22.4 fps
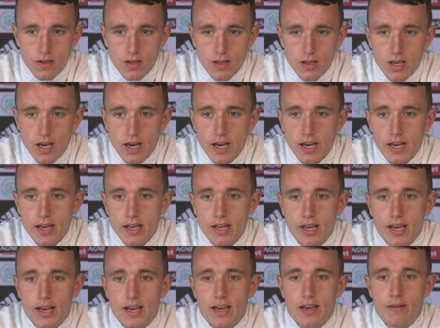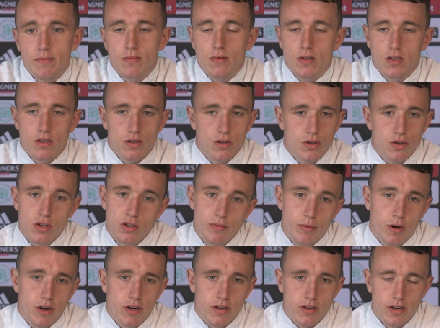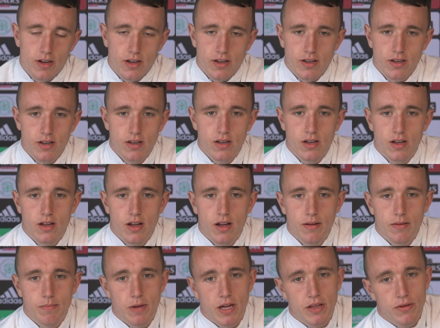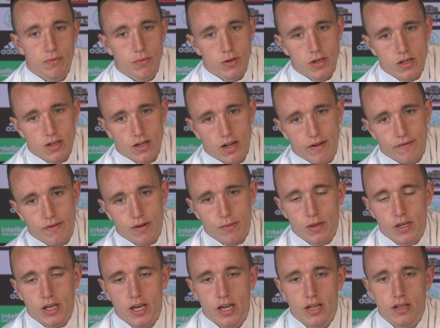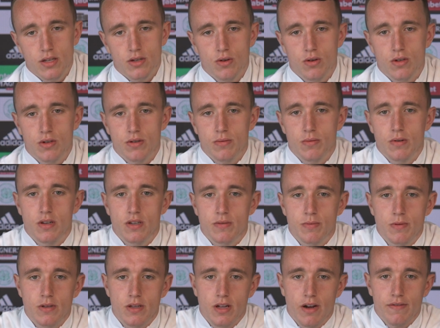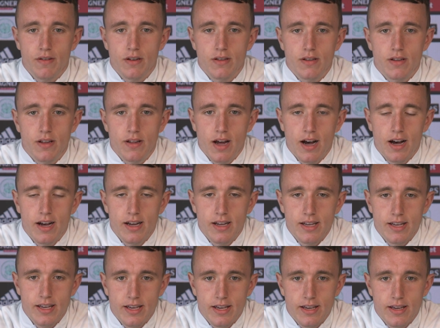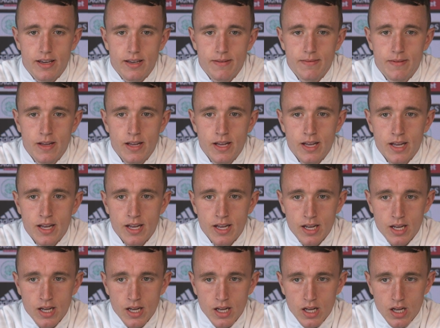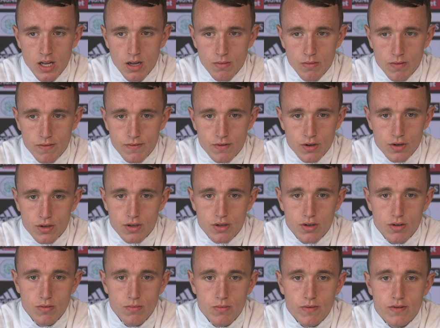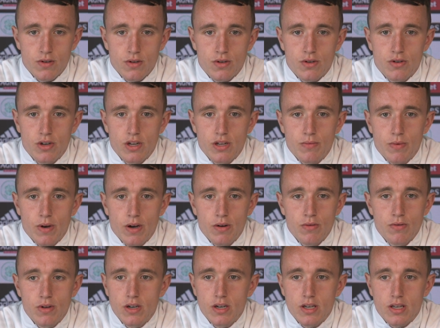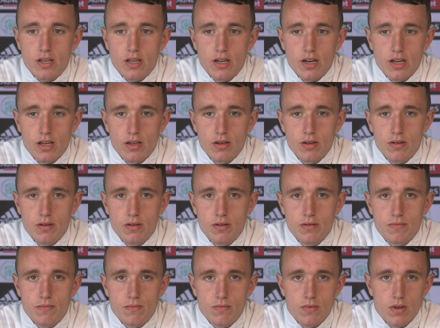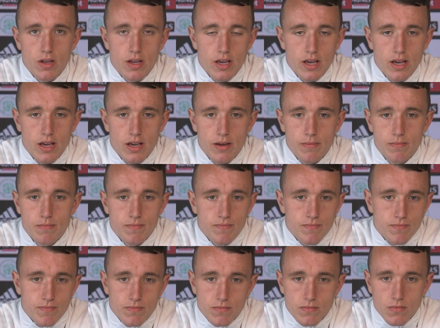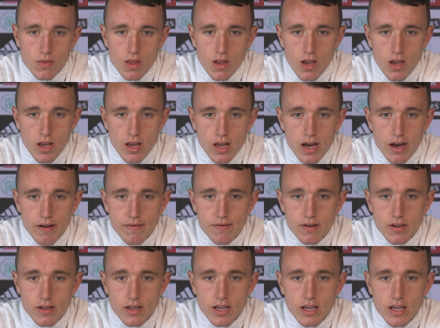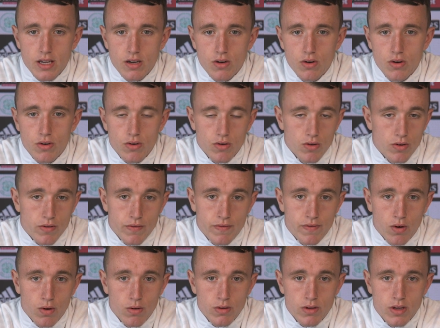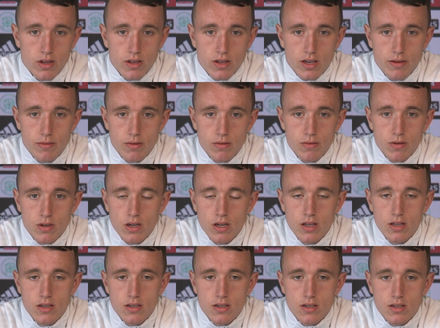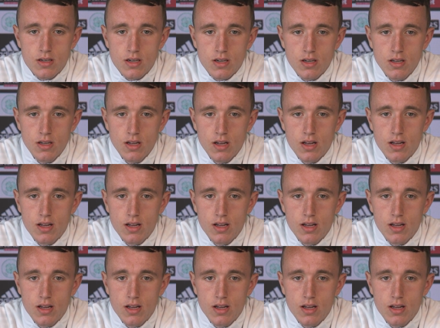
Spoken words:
Yeah, because usually we're kind of midweek and every weekend, so it's been different to that. We've just trained well, really, kind of every day, looking forward to the game at the weekend, as you said.